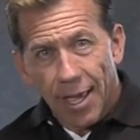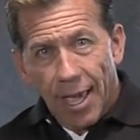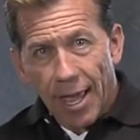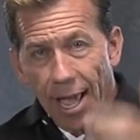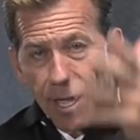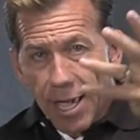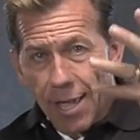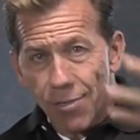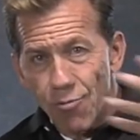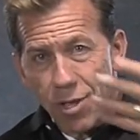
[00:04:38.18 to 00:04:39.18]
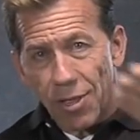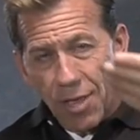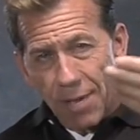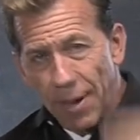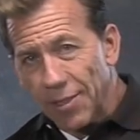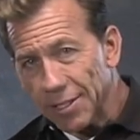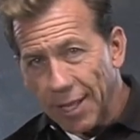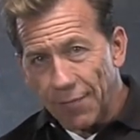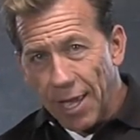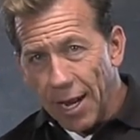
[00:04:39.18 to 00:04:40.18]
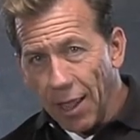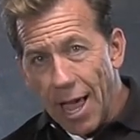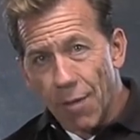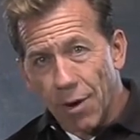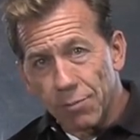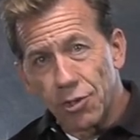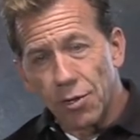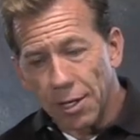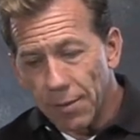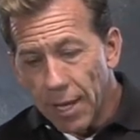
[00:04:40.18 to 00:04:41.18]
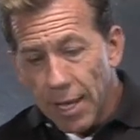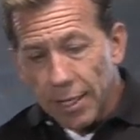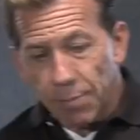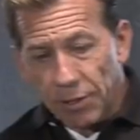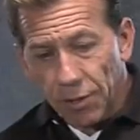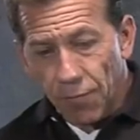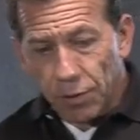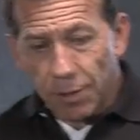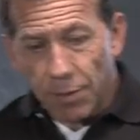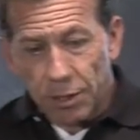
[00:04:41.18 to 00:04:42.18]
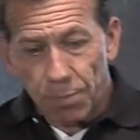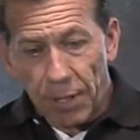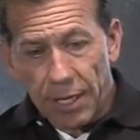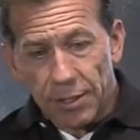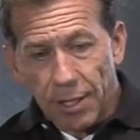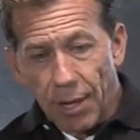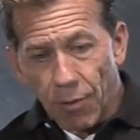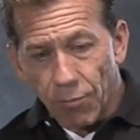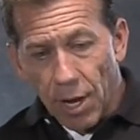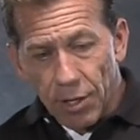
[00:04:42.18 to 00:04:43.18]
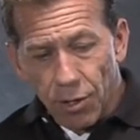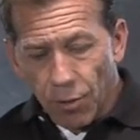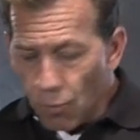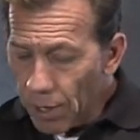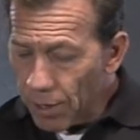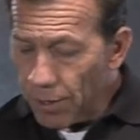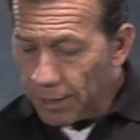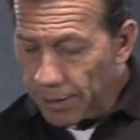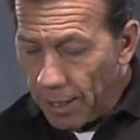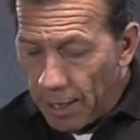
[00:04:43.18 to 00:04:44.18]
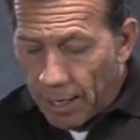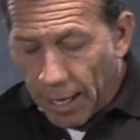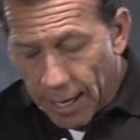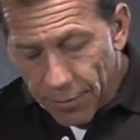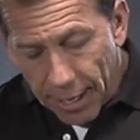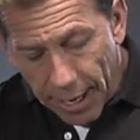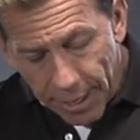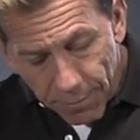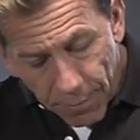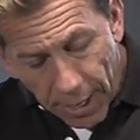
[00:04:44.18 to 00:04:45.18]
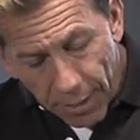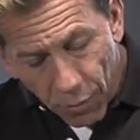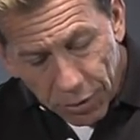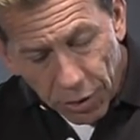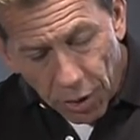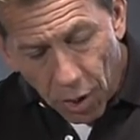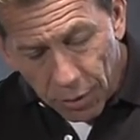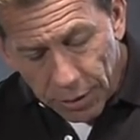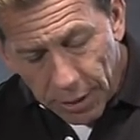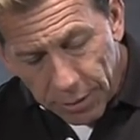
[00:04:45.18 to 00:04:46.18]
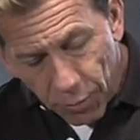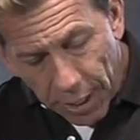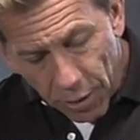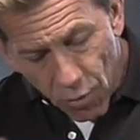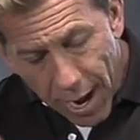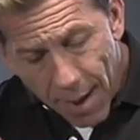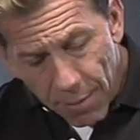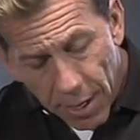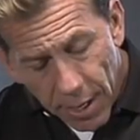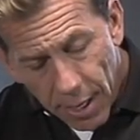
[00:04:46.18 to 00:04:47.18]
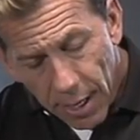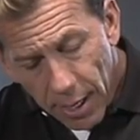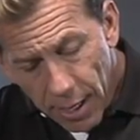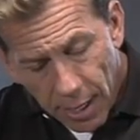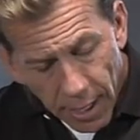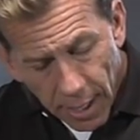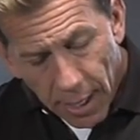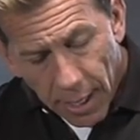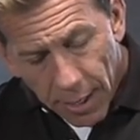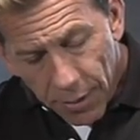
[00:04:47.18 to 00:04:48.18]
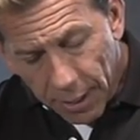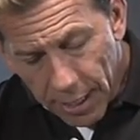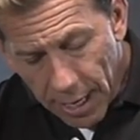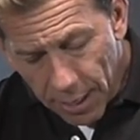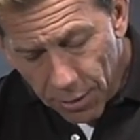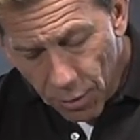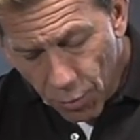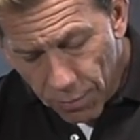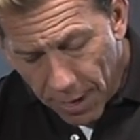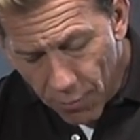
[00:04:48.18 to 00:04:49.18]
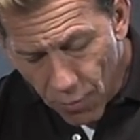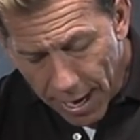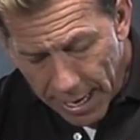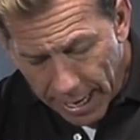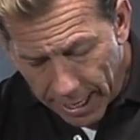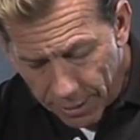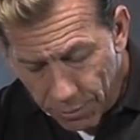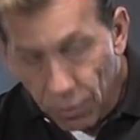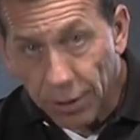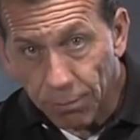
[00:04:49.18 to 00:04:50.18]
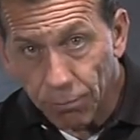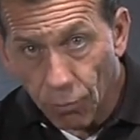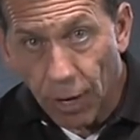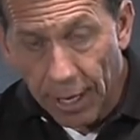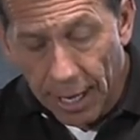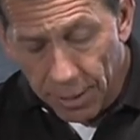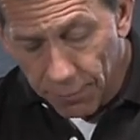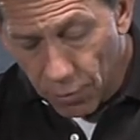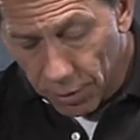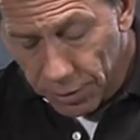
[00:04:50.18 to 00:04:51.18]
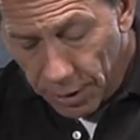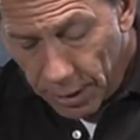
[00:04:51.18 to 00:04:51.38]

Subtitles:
And I really think about this left hand a lot when I'm shooting, especially for some of the speeds and what I'm trying to do. And one of the things that I want you to know is when I grab the gun with my right hand, which I'm right-handed, of course,